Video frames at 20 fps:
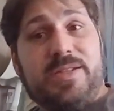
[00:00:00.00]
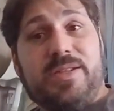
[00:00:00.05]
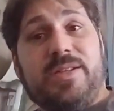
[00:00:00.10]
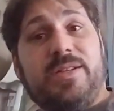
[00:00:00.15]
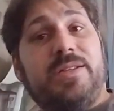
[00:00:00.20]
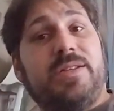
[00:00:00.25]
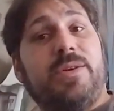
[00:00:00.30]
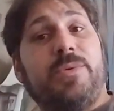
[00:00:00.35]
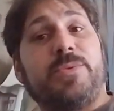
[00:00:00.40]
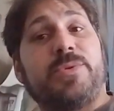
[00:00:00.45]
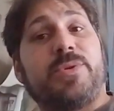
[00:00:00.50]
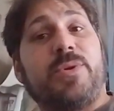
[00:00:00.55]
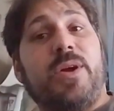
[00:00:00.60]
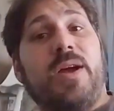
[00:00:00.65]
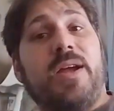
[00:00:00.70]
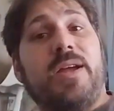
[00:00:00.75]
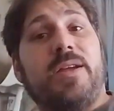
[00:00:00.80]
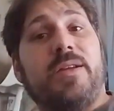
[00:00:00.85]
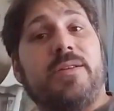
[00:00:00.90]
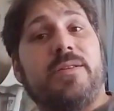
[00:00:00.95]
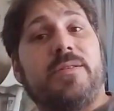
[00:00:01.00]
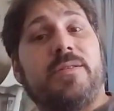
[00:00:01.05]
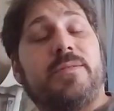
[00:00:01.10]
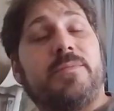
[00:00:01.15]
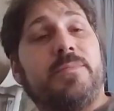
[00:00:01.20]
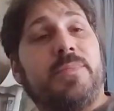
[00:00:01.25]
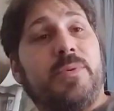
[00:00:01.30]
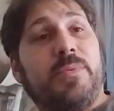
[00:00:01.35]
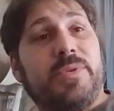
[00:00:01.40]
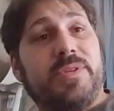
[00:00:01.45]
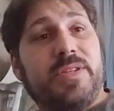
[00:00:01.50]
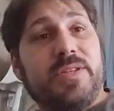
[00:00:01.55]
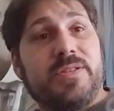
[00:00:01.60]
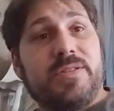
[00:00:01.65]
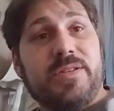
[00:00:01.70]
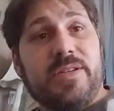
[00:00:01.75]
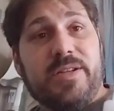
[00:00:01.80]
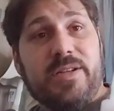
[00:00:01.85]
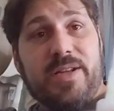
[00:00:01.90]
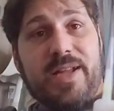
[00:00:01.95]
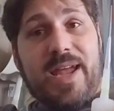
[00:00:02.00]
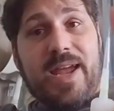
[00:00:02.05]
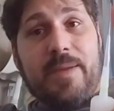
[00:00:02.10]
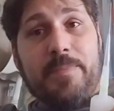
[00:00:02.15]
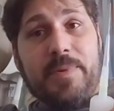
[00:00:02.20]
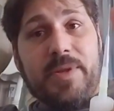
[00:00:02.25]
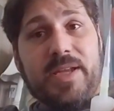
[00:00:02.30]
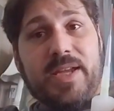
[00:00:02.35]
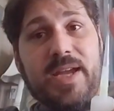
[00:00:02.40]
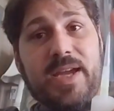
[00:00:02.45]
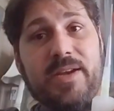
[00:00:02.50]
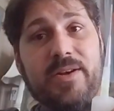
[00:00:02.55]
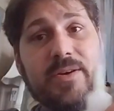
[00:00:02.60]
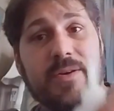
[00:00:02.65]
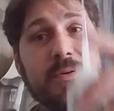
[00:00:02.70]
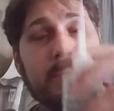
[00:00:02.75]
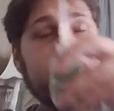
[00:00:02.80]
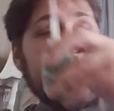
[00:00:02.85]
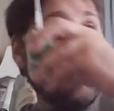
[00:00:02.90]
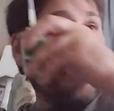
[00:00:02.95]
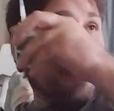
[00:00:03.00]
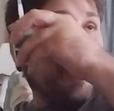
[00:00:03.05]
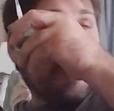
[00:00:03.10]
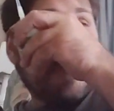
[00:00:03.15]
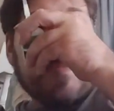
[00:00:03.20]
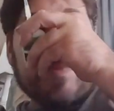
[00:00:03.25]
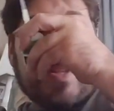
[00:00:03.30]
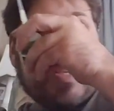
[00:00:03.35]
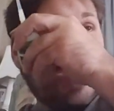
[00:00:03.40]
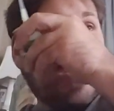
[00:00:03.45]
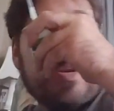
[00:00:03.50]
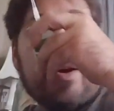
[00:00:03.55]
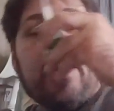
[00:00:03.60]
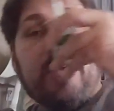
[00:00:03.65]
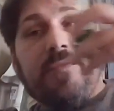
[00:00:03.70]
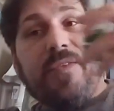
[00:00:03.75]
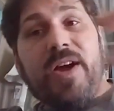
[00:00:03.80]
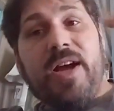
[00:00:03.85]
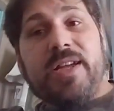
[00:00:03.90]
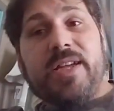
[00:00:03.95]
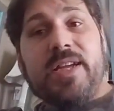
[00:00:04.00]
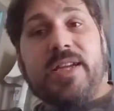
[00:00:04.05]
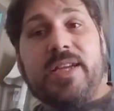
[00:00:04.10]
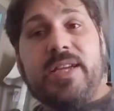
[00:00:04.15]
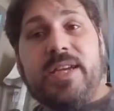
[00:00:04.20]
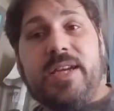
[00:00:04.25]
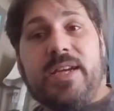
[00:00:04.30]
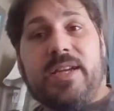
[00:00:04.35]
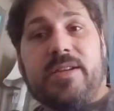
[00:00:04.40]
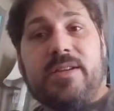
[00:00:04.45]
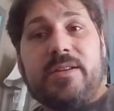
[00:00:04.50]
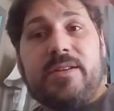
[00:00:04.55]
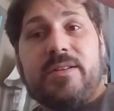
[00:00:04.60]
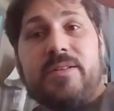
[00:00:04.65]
And don't try it, but with this little applicator, you know, if I could get